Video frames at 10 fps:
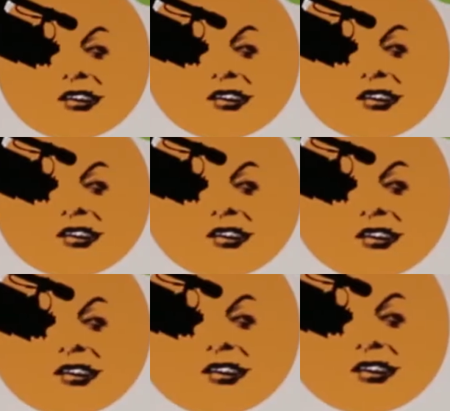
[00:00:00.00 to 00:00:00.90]

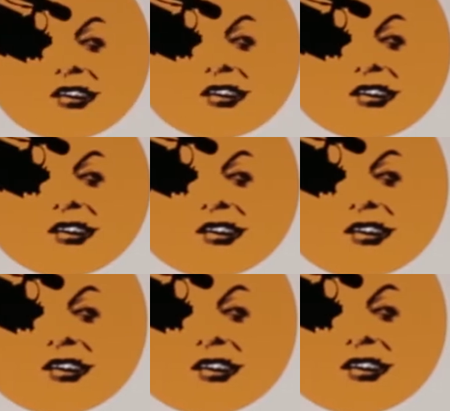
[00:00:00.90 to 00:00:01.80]

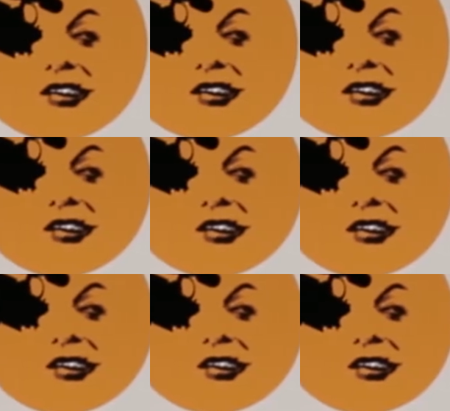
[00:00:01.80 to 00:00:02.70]

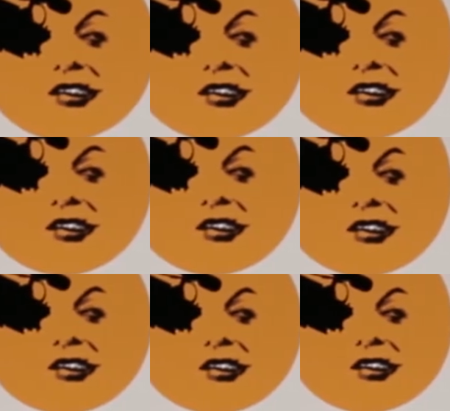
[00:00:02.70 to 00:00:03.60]

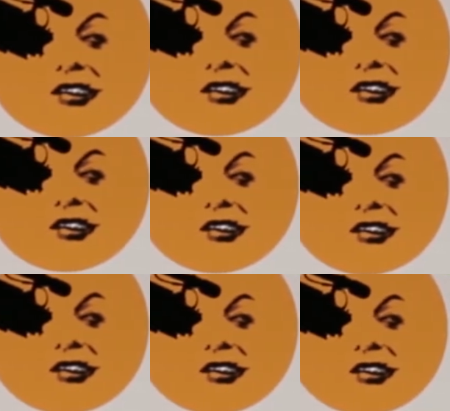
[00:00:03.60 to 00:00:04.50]

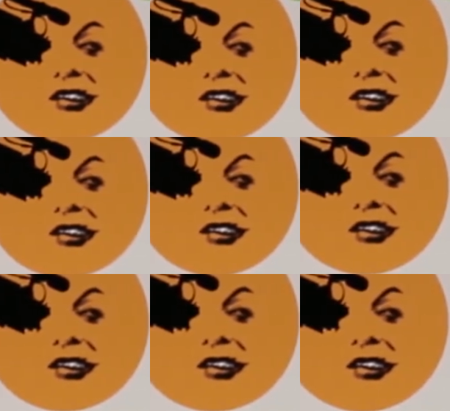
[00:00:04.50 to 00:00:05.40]

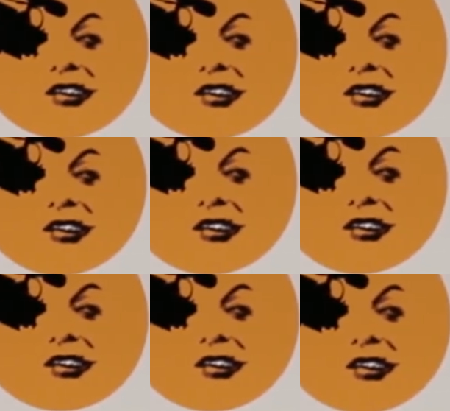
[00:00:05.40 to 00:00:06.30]

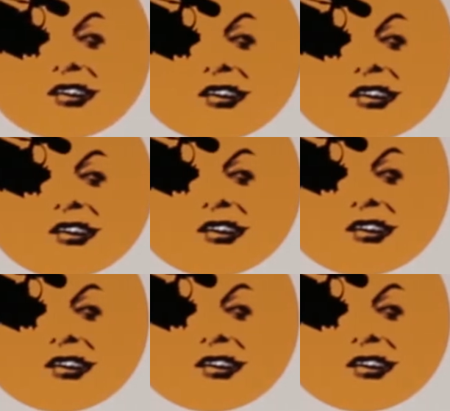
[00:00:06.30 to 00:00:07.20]

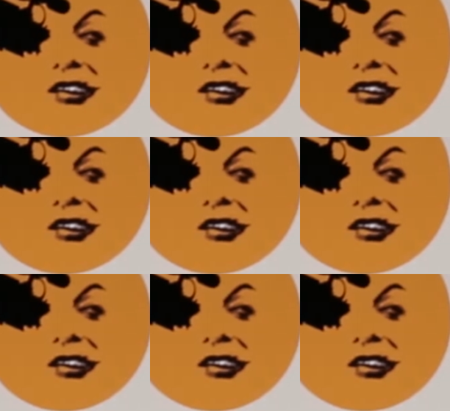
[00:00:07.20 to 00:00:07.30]
No words are spoken by the person on screen.